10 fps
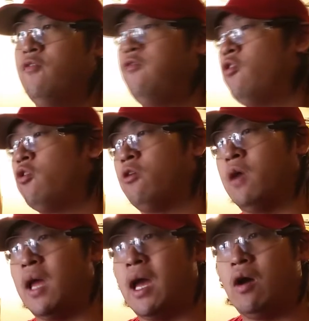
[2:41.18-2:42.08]

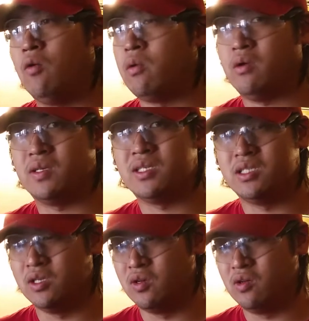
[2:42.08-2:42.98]
4 hours
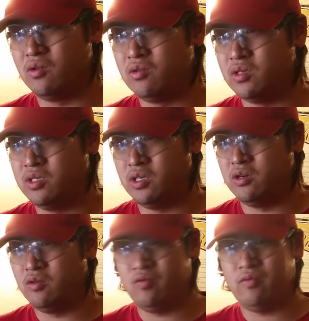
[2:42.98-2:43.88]
to
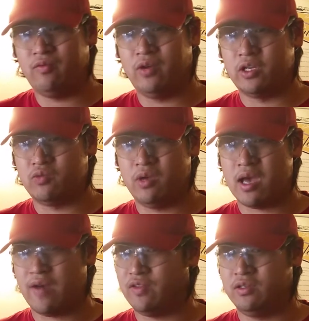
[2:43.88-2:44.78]
do, which we
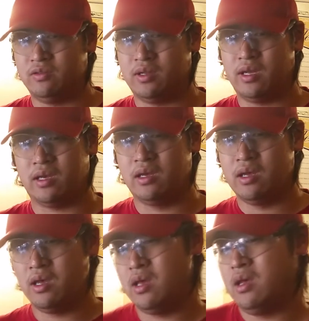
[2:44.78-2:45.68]
have to like
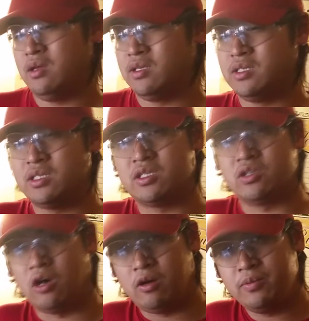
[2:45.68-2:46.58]

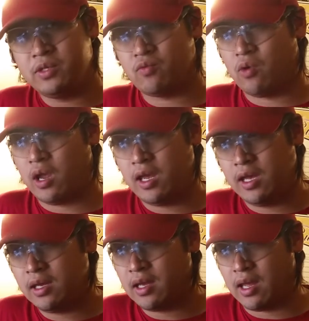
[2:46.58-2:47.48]
sculpt the
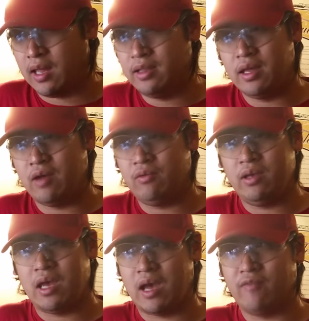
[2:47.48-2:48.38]
ring, and then we
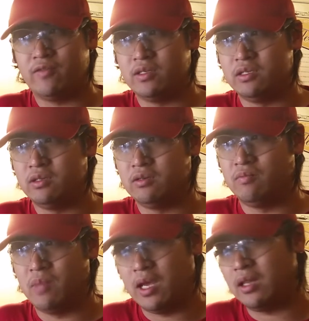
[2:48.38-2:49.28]
have to
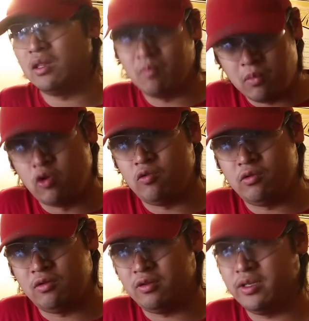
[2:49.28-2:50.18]
make the
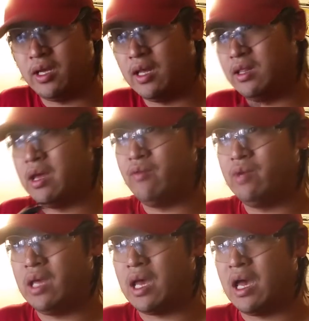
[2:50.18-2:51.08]
mold, and then
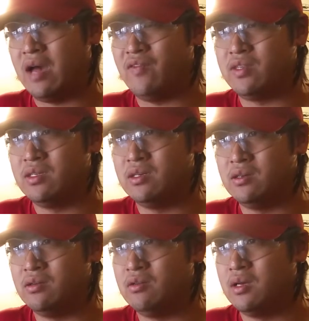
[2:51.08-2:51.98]
we have
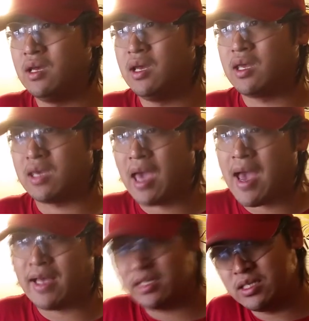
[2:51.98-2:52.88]
to
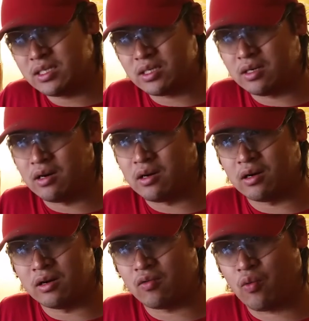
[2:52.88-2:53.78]
cast
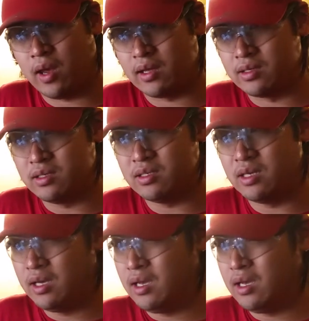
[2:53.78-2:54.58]
our rings.